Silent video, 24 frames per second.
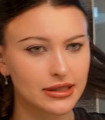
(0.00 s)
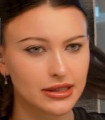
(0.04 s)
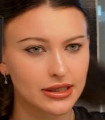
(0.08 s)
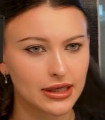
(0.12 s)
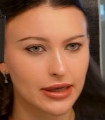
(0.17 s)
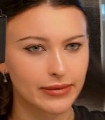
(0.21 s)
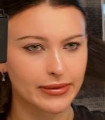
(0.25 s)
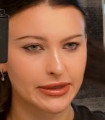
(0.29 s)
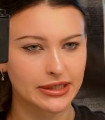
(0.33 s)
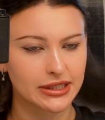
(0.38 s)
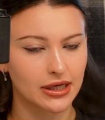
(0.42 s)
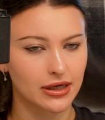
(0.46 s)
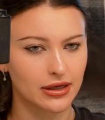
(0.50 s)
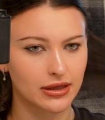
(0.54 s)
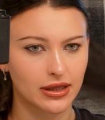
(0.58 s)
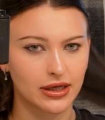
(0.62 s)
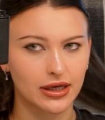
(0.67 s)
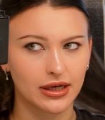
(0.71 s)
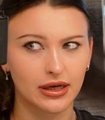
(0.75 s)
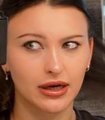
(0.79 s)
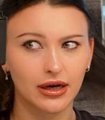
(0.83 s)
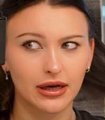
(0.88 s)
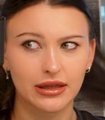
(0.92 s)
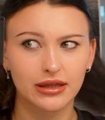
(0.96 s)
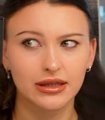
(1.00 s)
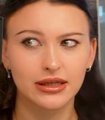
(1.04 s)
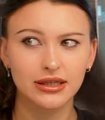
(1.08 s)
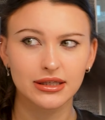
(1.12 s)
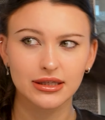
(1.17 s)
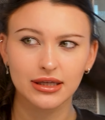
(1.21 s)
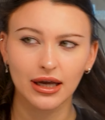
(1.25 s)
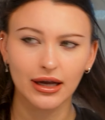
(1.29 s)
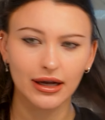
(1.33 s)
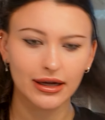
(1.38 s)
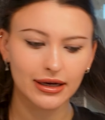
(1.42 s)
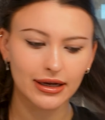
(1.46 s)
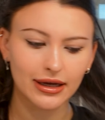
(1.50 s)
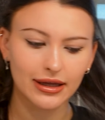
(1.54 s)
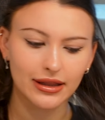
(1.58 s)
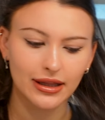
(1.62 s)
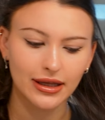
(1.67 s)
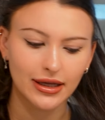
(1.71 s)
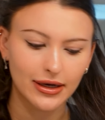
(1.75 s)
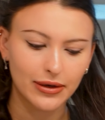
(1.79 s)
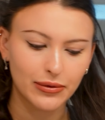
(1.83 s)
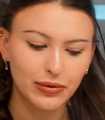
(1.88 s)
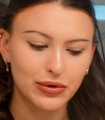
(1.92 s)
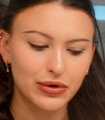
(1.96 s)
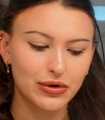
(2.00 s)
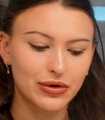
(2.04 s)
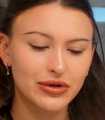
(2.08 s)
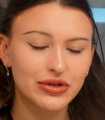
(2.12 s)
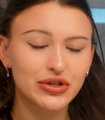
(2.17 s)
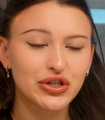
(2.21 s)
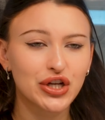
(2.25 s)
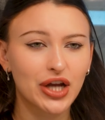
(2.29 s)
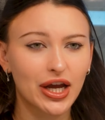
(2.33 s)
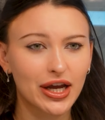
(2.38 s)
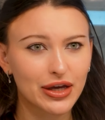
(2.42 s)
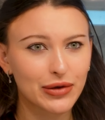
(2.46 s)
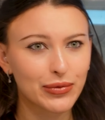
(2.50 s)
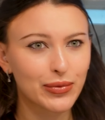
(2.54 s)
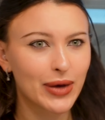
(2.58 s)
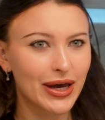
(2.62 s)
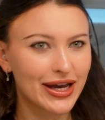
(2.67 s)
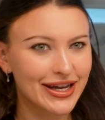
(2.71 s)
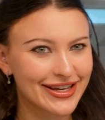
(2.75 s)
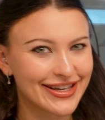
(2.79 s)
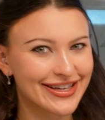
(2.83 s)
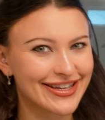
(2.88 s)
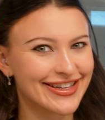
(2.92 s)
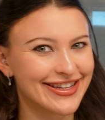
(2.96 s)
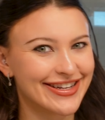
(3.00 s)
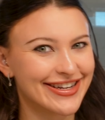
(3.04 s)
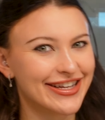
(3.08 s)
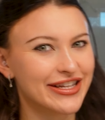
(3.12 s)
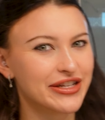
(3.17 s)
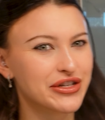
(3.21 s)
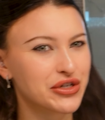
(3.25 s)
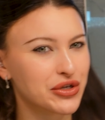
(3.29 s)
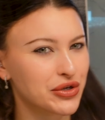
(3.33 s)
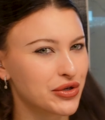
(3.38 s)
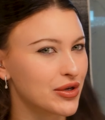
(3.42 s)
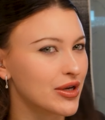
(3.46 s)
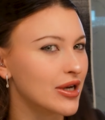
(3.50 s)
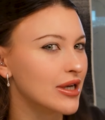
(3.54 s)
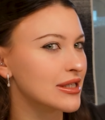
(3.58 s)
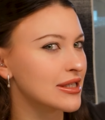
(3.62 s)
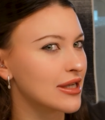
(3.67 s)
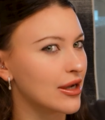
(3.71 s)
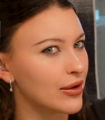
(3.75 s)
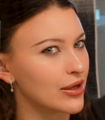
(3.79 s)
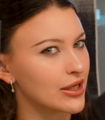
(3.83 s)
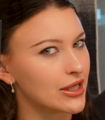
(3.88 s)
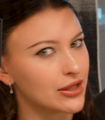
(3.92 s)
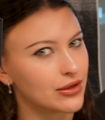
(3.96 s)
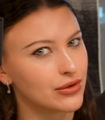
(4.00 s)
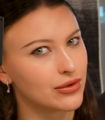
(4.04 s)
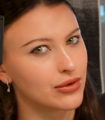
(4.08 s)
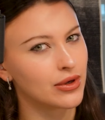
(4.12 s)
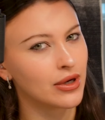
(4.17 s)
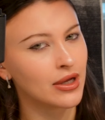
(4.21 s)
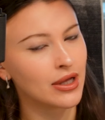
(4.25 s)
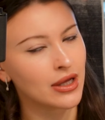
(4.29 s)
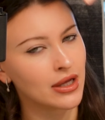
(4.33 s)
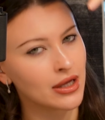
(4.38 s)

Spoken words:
same exact thing on this side, and then I will check back in and show you guys how I do